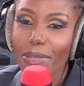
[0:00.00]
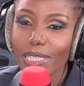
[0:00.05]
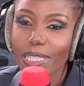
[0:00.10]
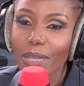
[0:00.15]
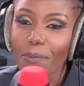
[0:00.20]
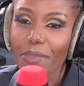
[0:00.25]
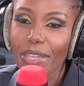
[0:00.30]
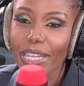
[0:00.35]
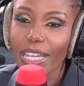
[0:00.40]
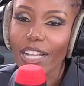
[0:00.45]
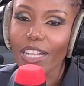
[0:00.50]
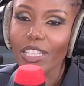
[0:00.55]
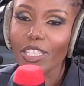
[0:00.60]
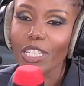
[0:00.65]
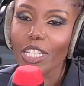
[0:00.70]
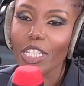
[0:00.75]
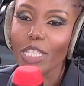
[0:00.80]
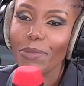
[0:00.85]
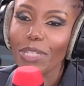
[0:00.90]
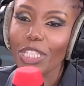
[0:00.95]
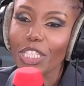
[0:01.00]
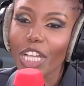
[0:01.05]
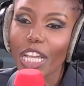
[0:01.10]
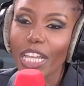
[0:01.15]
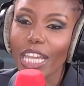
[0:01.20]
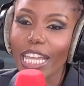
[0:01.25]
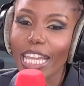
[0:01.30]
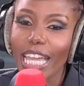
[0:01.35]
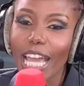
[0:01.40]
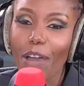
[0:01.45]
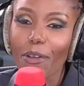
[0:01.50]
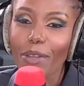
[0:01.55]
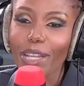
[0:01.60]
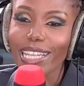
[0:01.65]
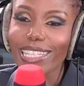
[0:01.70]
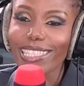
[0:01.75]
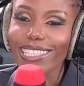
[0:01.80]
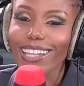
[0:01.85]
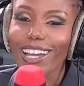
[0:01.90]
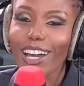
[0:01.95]
But something else you need to be checking out
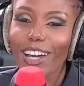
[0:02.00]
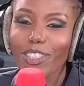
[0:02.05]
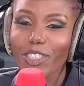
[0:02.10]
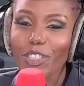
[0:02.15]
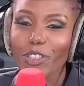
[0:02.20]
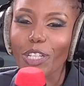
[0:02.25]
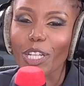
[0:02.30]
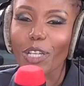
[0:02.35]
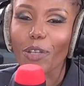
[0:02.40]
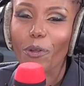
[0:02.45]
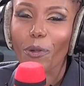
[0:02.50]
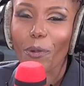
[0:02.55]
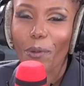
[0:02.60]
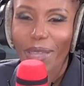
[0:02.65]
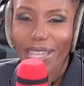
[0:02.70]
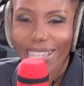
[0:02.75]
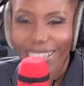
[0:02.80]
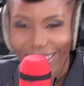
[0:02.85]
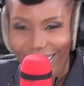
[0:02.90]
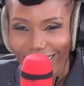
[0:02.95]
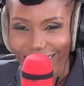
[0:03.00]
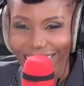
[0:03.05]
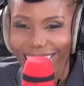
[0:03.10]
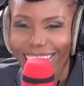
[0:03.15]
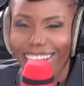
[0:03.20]
is Country Queen.